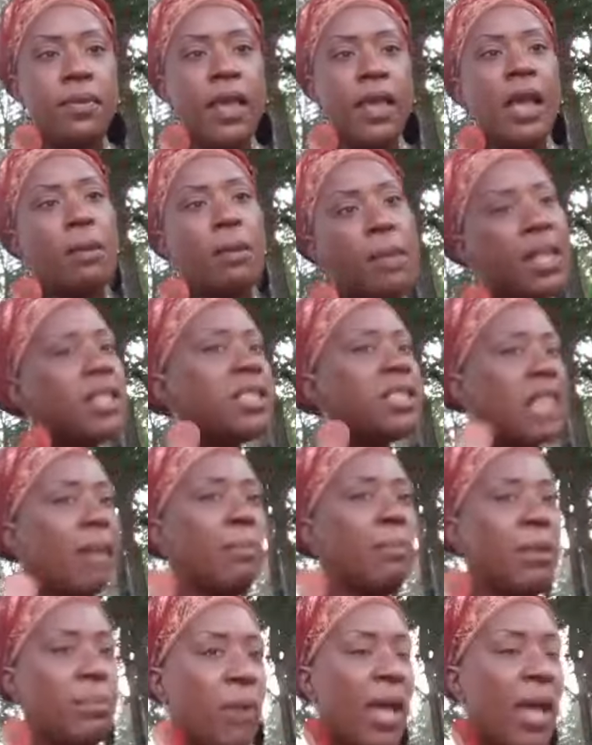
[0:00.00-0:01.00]
Because some
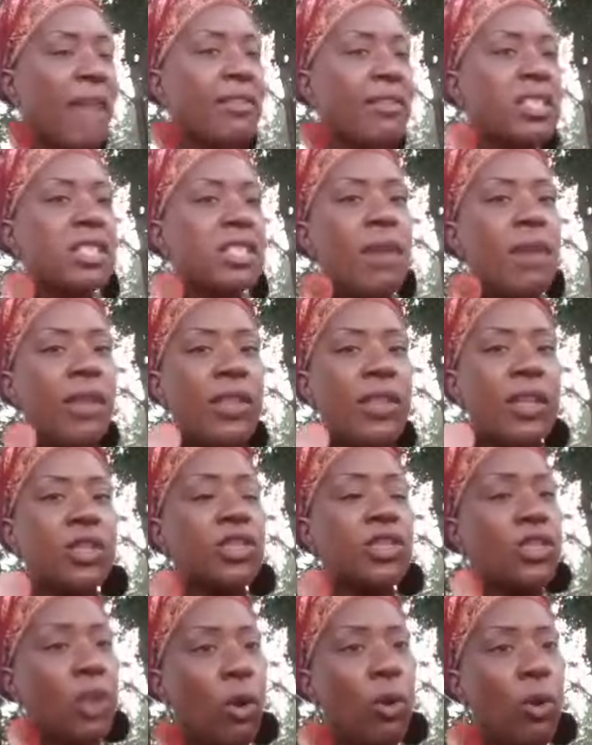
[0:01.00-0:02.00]
people have a smell that is
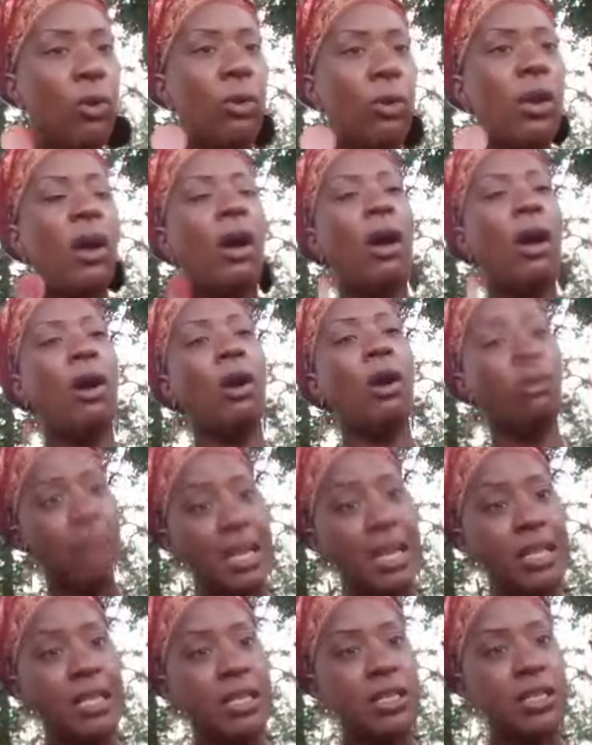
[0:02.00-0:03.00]
so
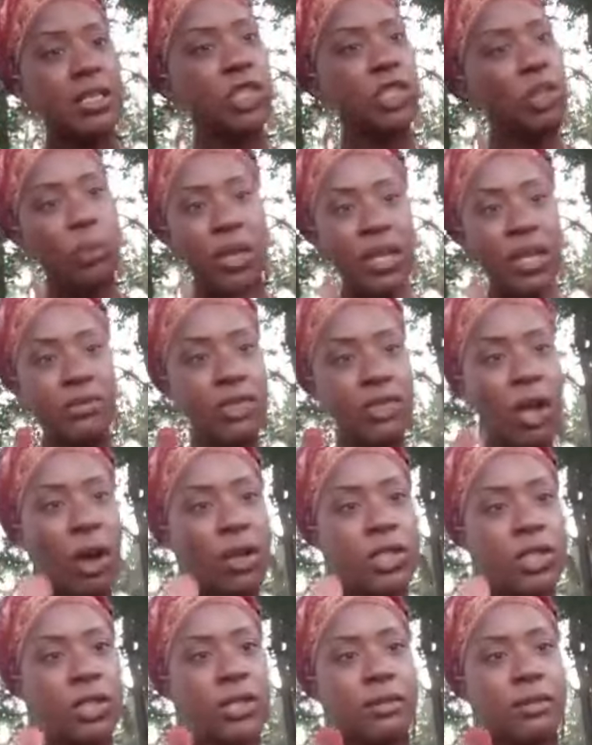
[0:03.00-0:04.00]
horrendous, you wouldn't even
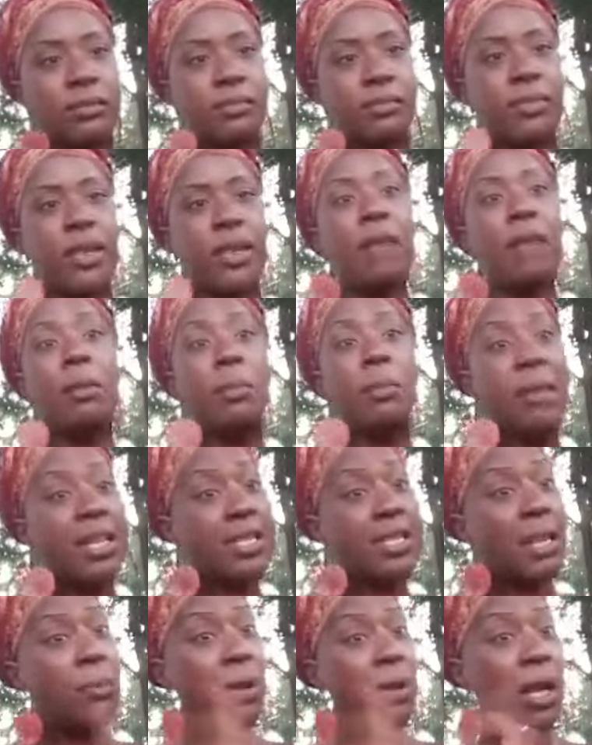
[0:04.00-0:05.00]
talk to them. But because
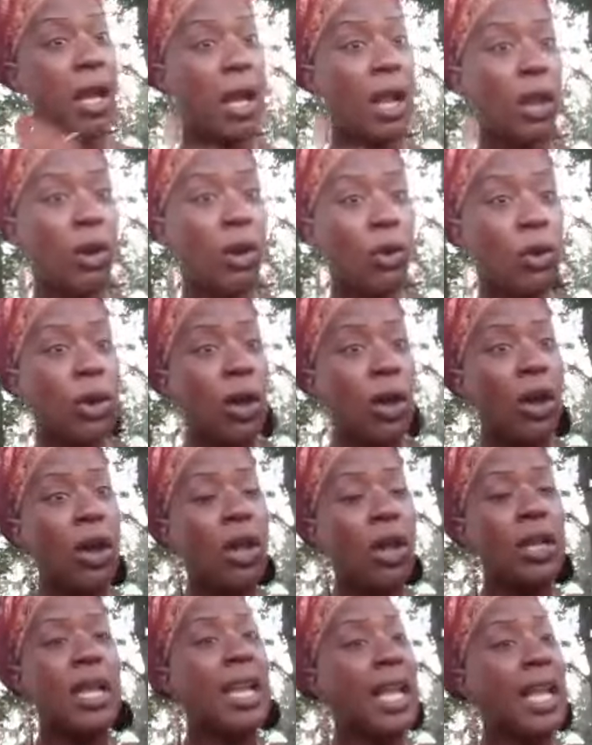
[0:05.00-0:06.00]
they put cologne
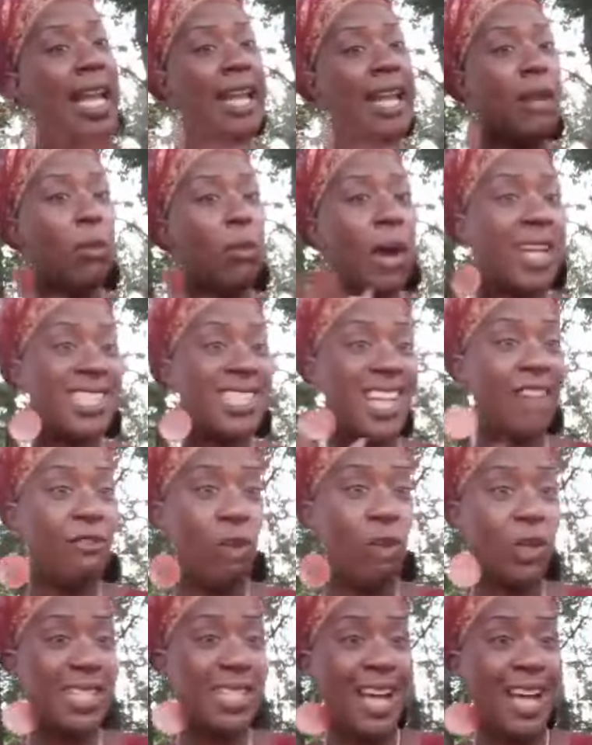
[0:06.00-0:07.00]
on and they wash like
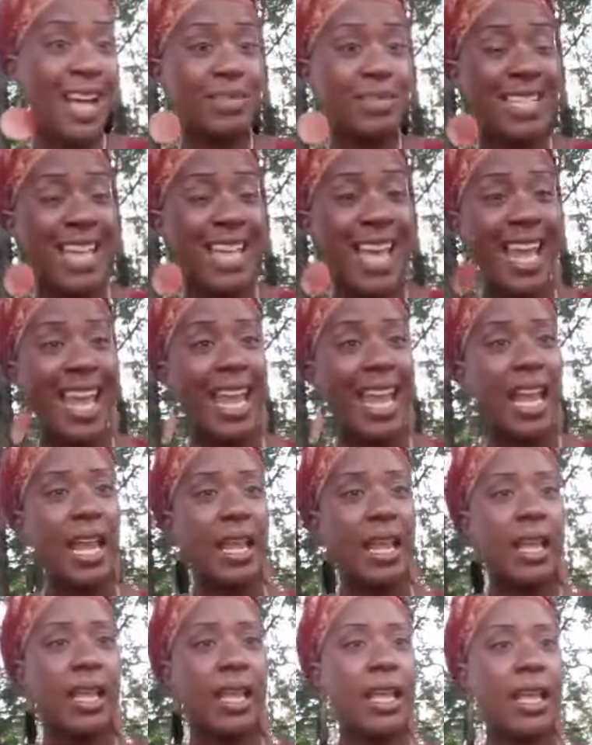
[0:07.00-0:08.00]
four times a day.
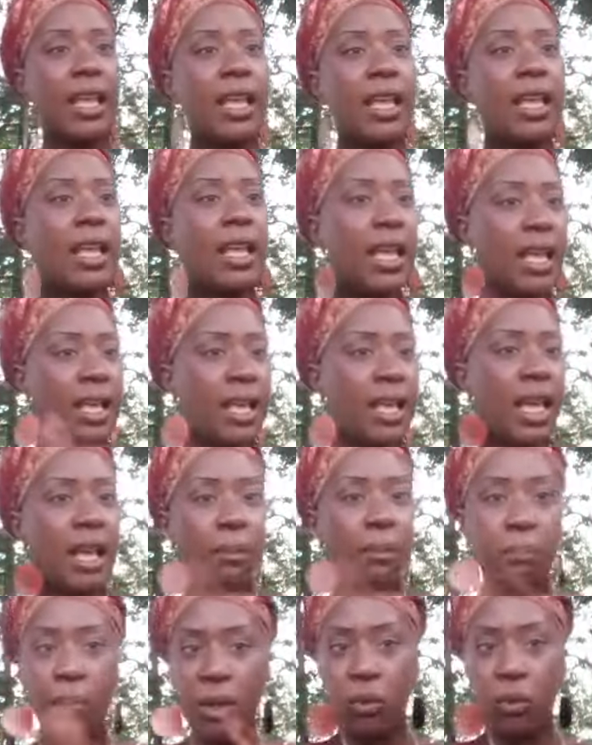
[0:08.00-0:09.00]

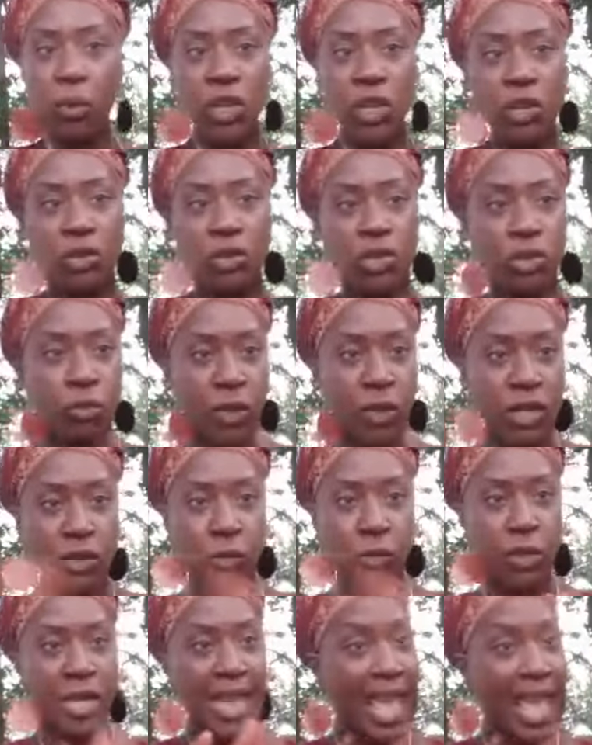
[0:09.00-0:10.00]
But when you when
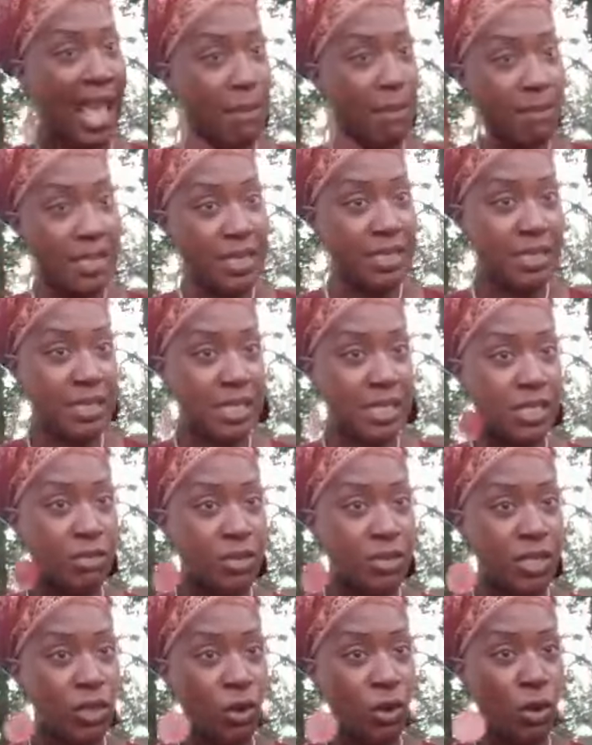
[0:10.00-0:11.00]
when that mysticism
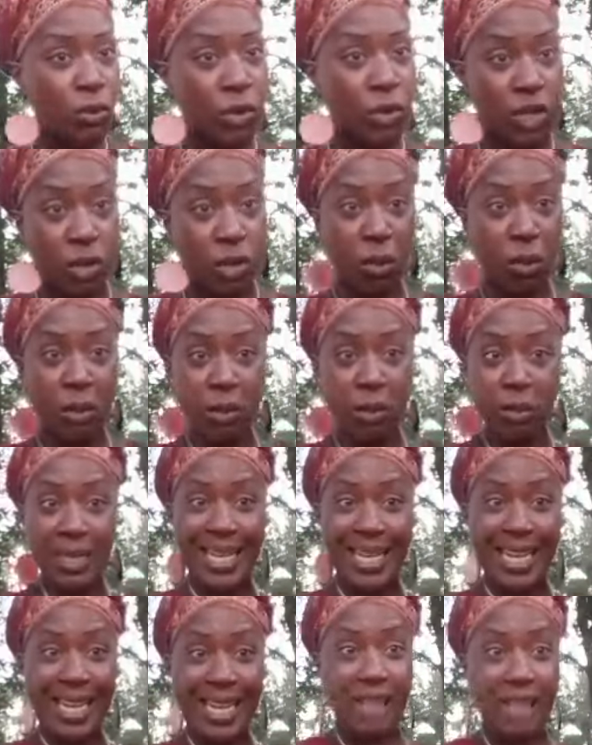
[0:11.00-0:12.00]
is gone, when you're probably
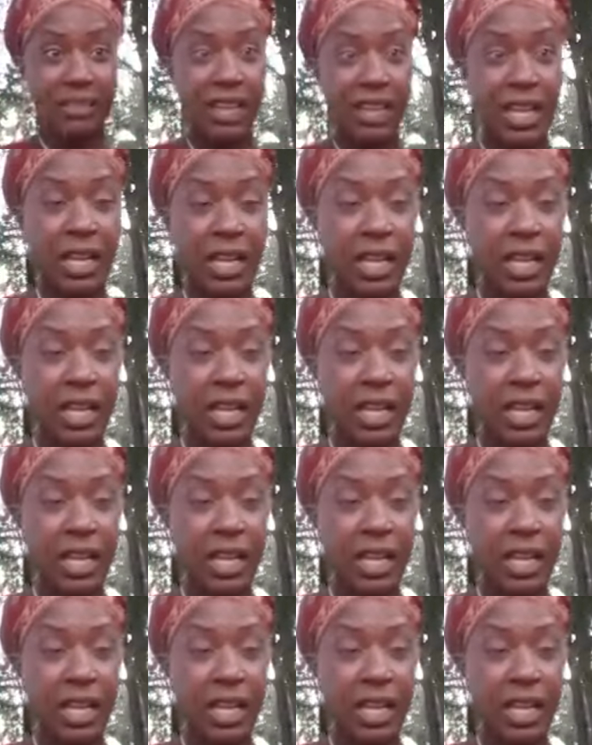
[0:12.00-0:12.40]
living